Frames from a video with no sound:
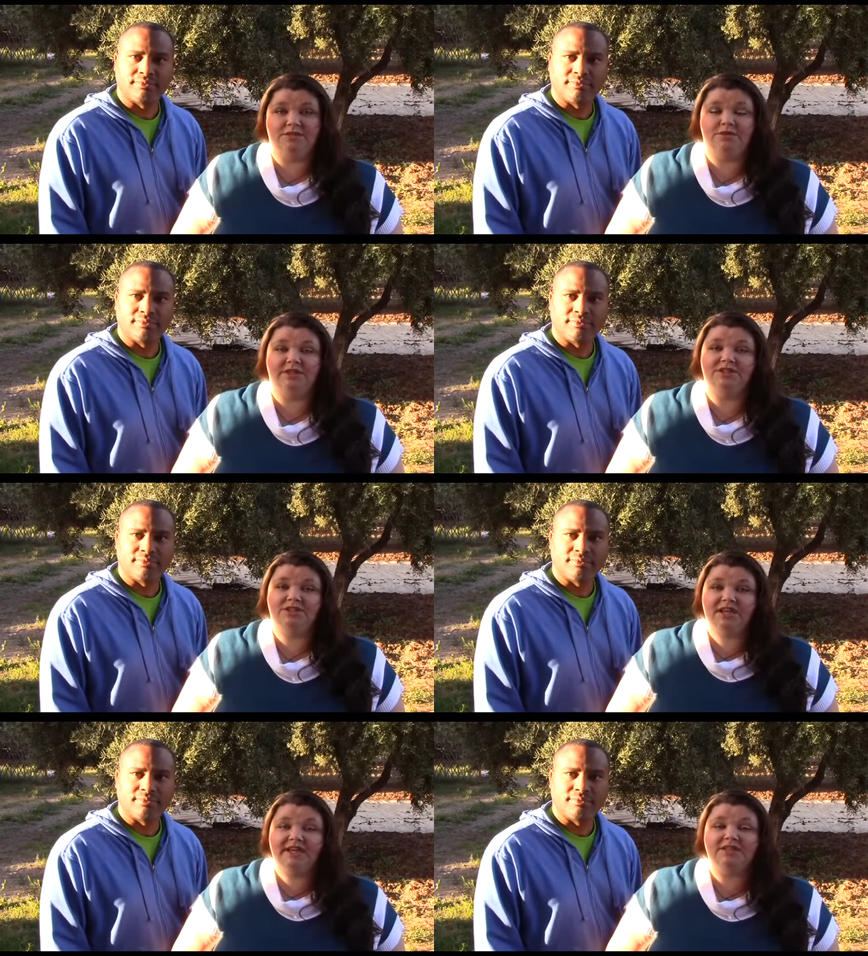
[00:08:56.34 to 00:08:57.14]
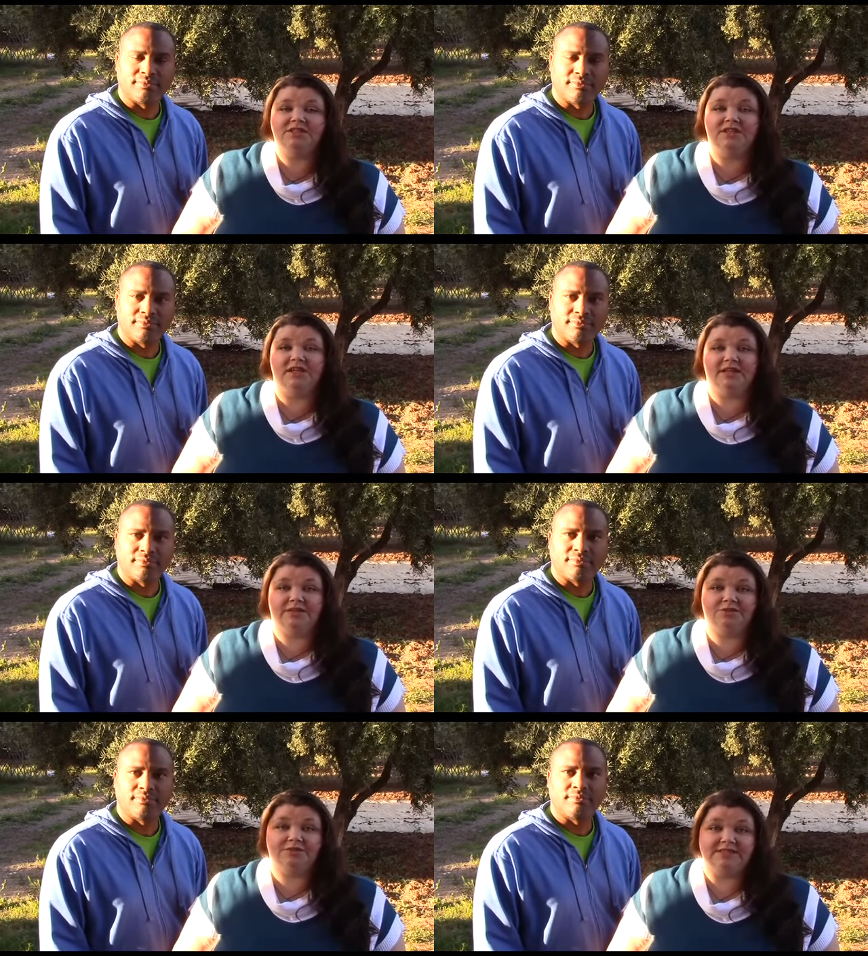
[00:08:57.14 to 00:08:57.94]
Speaker 1: you can change the
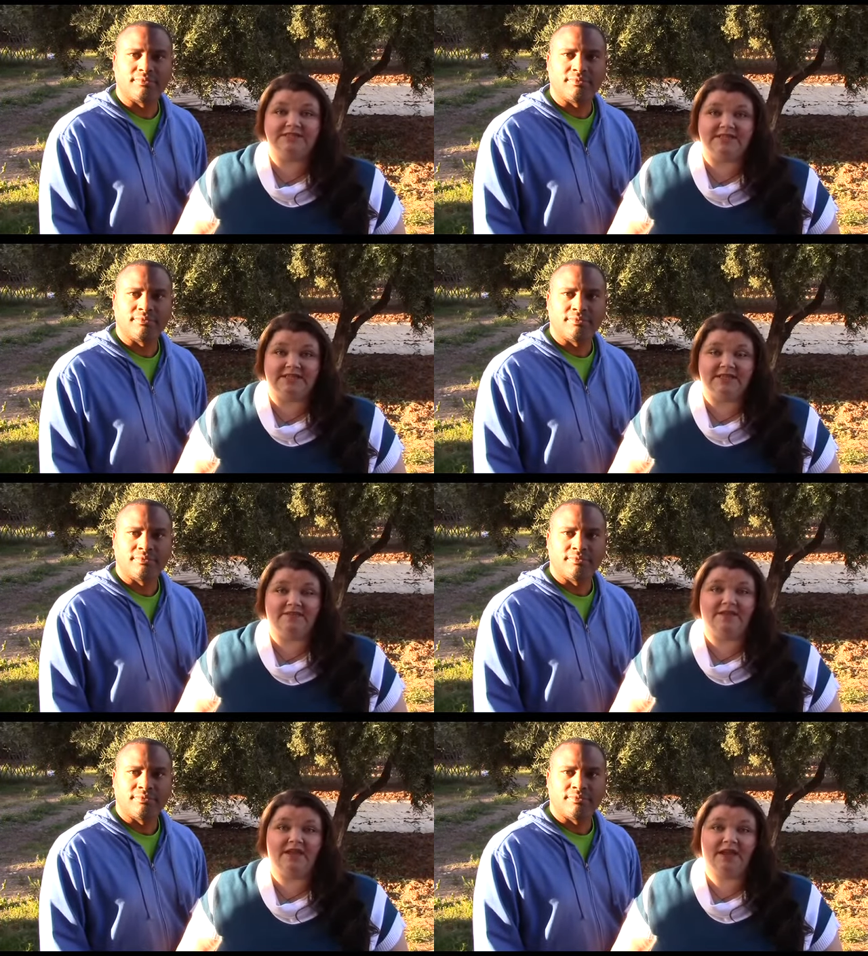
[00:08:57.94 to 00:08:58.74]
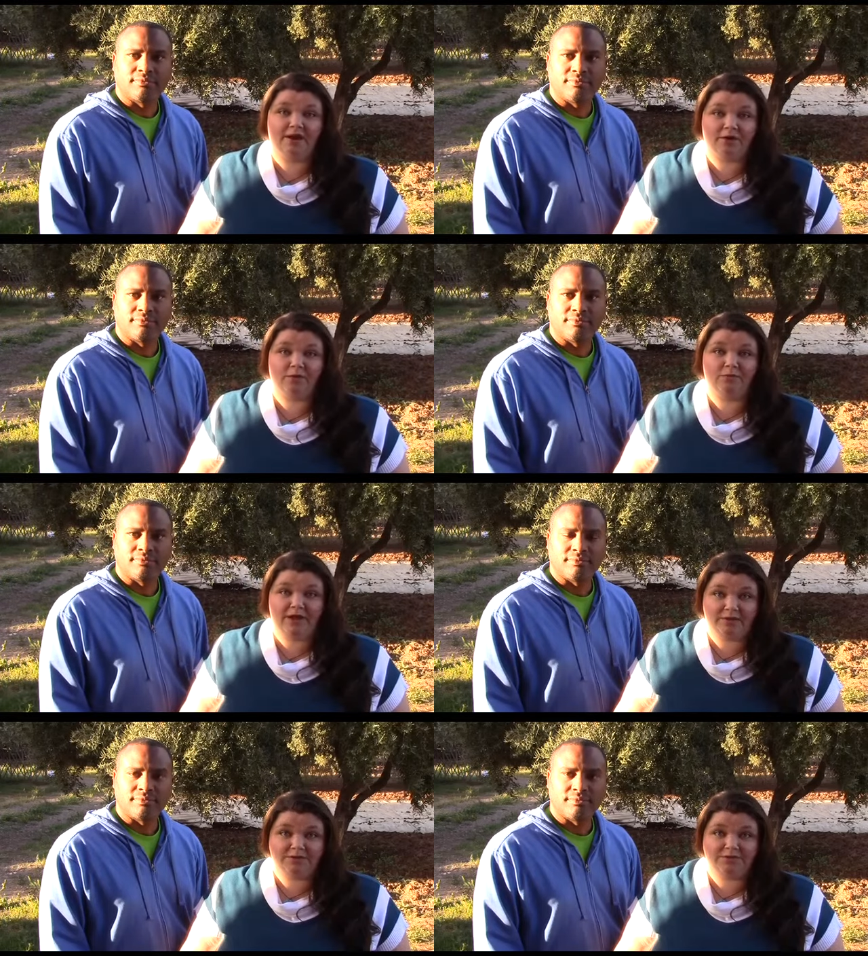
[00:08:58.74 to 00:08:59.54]
electricity in the air
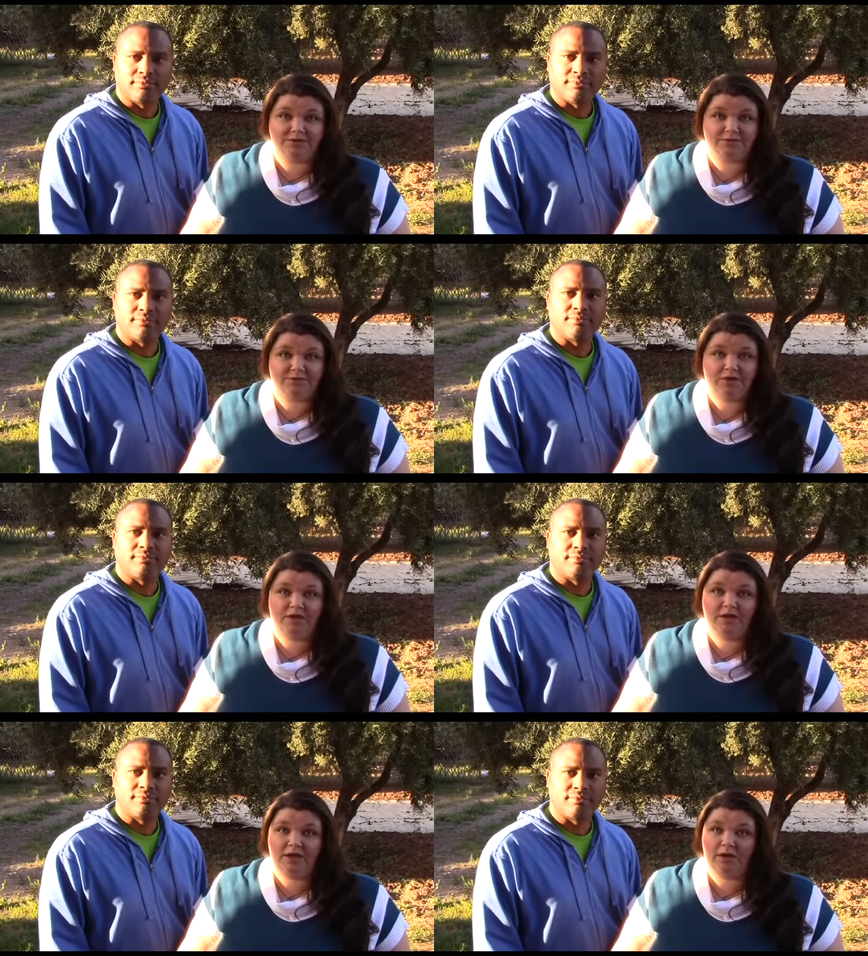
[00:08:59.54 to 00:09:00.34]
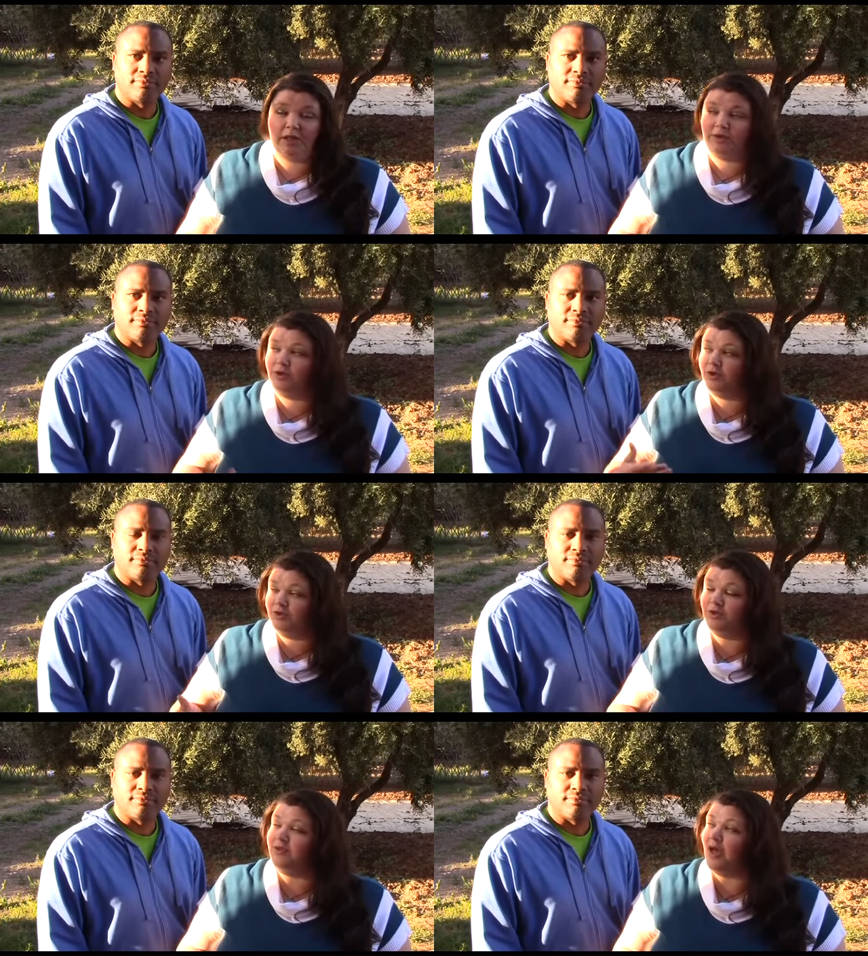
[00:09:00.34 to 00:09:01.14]
around you, and you can
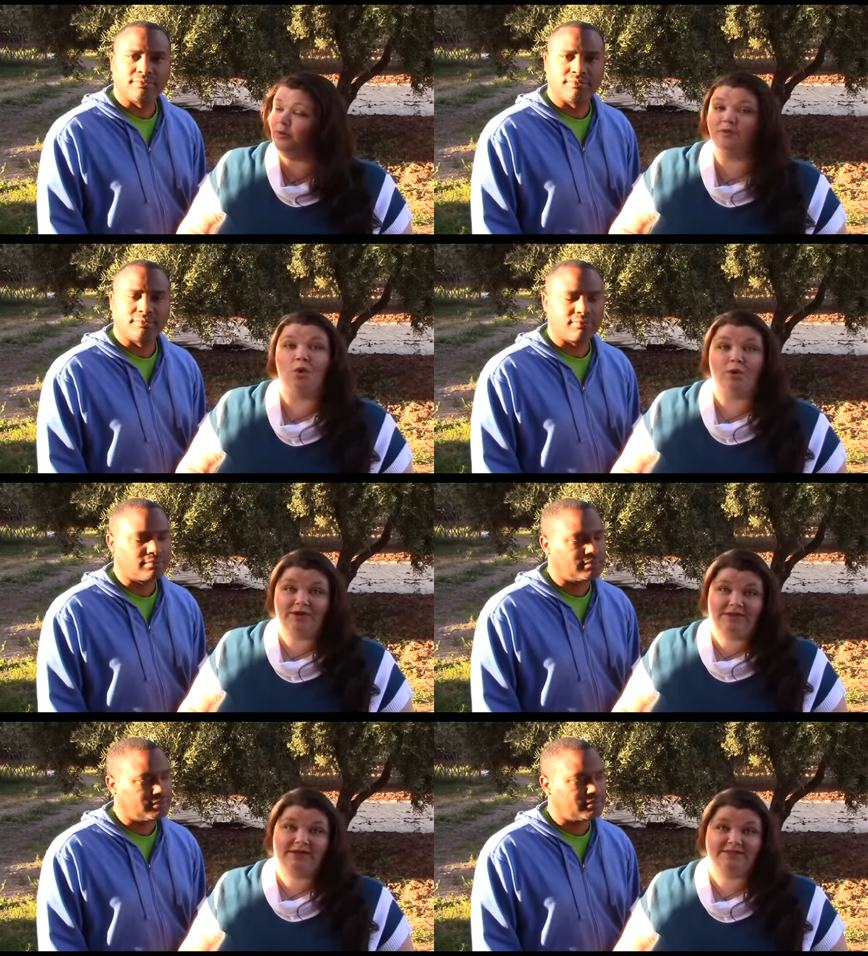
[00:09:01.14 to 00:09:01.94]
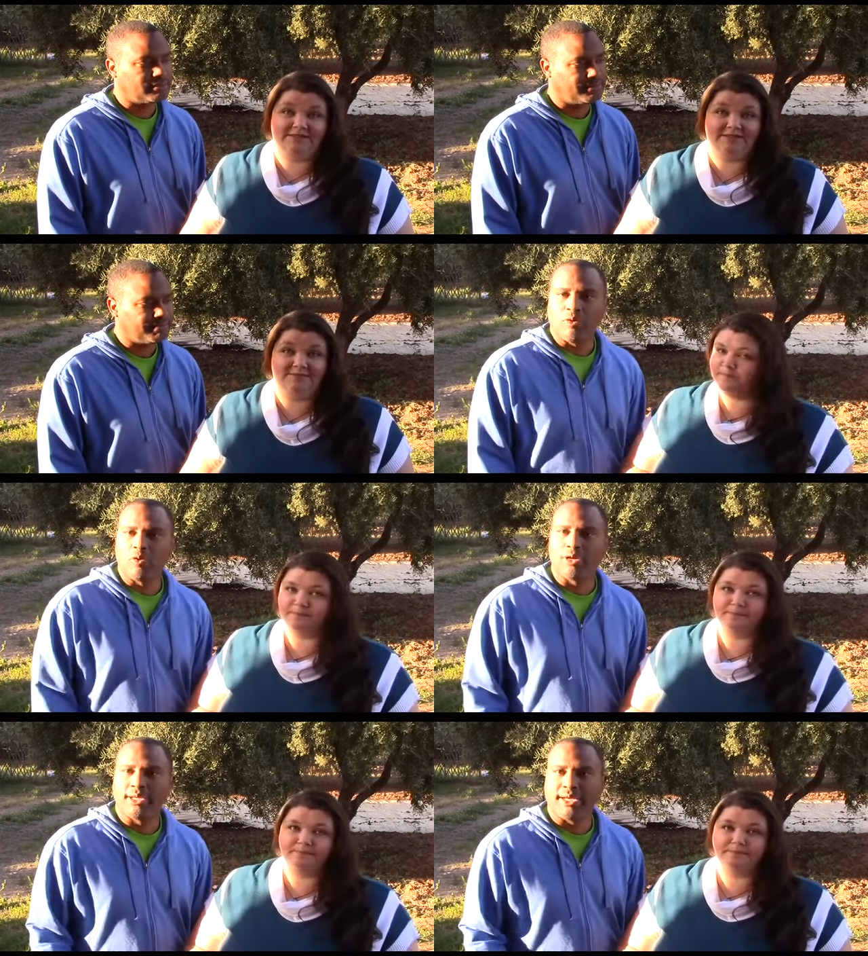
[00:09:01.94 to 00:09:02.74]
do that with Orgonite.
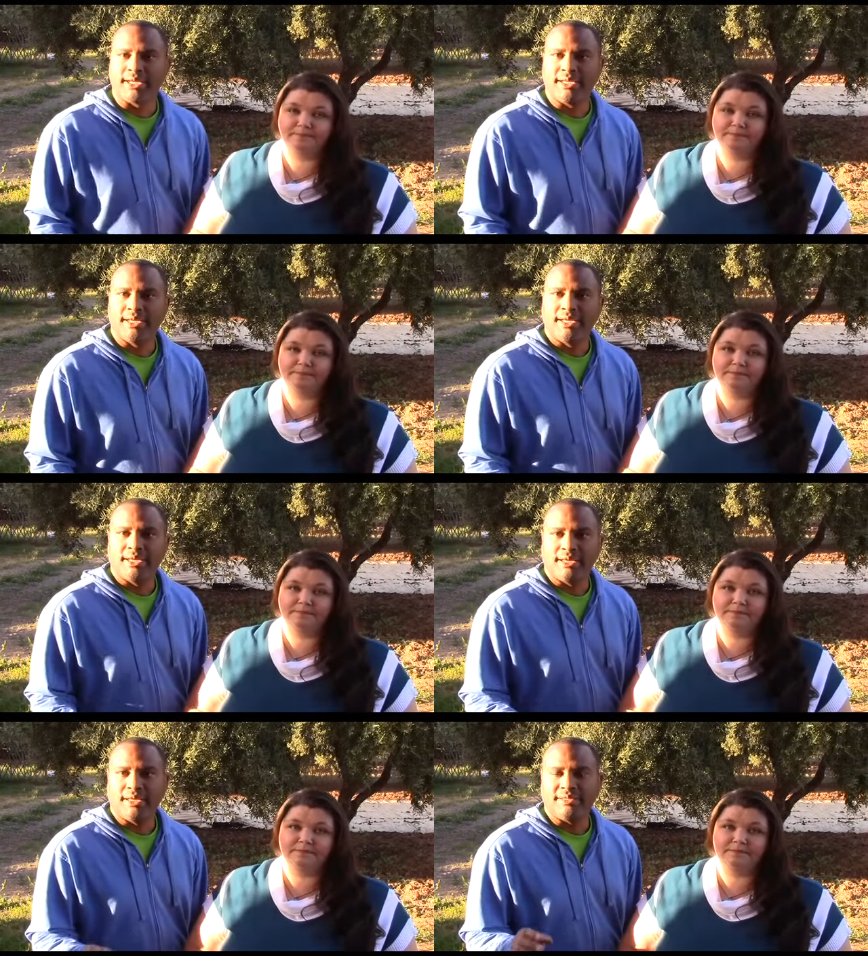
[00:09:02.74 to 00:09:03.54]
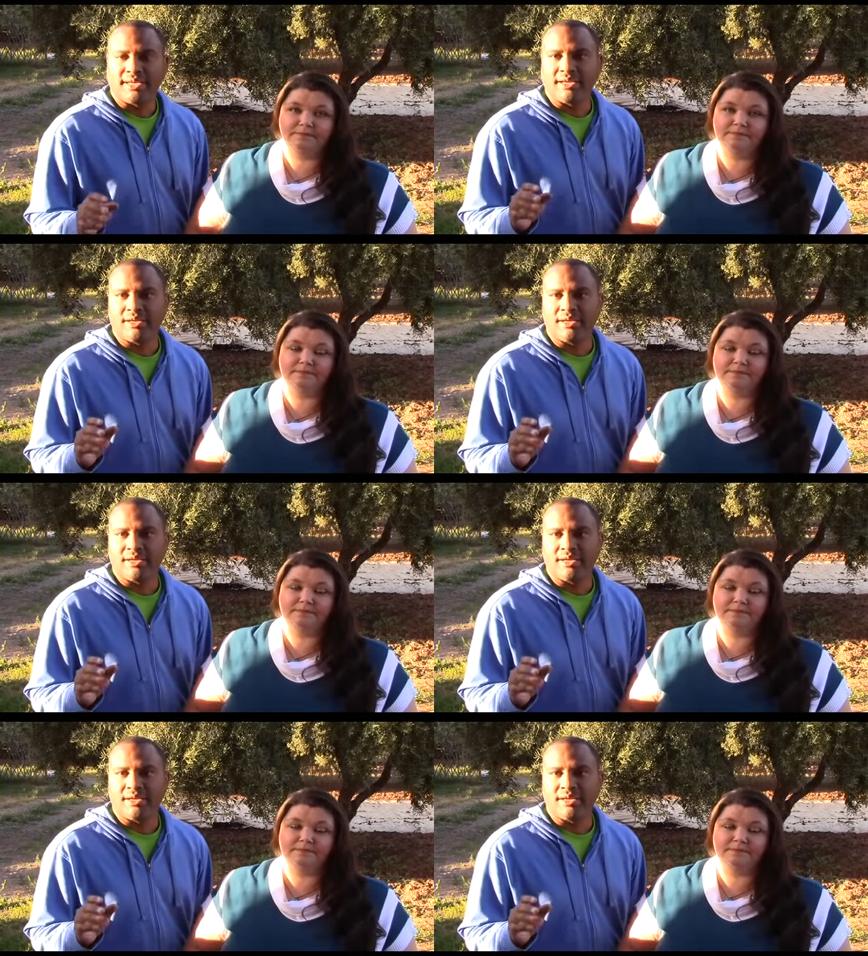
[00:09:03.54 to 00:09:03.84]
Speaker 2: Orgonite is a